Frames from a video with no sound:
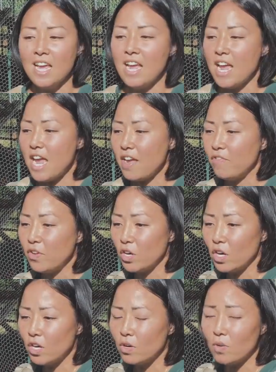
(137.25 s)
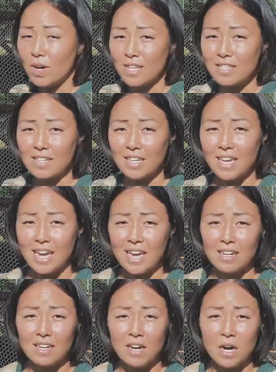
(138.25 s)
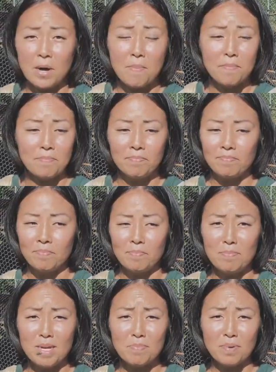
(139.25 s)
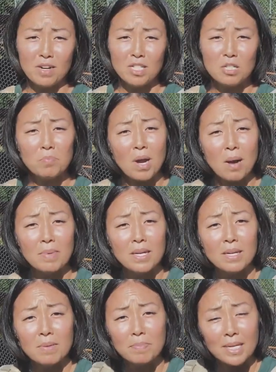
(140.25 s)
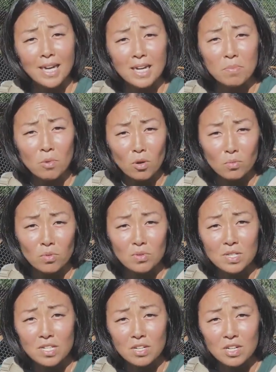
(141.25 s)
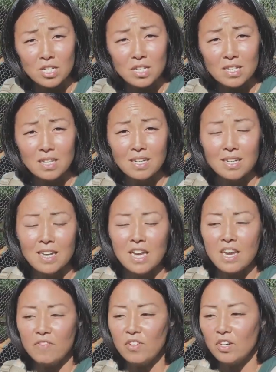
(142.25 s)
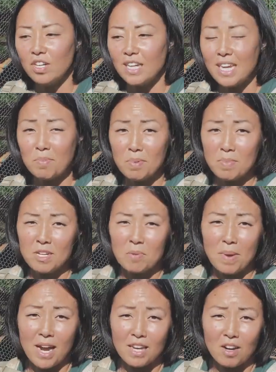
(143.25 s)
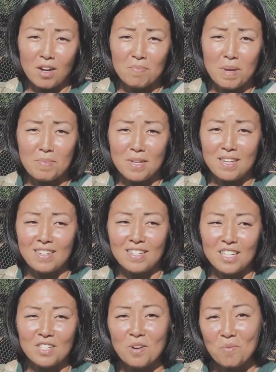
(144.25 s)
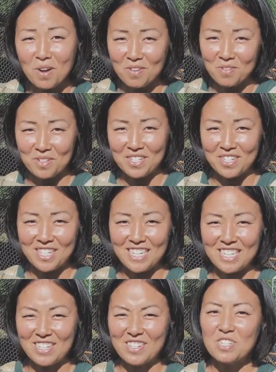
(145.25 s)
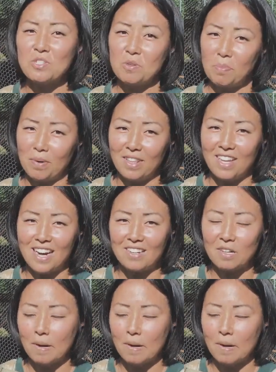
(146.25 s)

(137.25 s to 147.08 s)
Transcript: If you're going to get meat birds, you'd probably be getting more roosters. If you're going to keep them in your backyard, maybe you don't want roosters because they're super loud.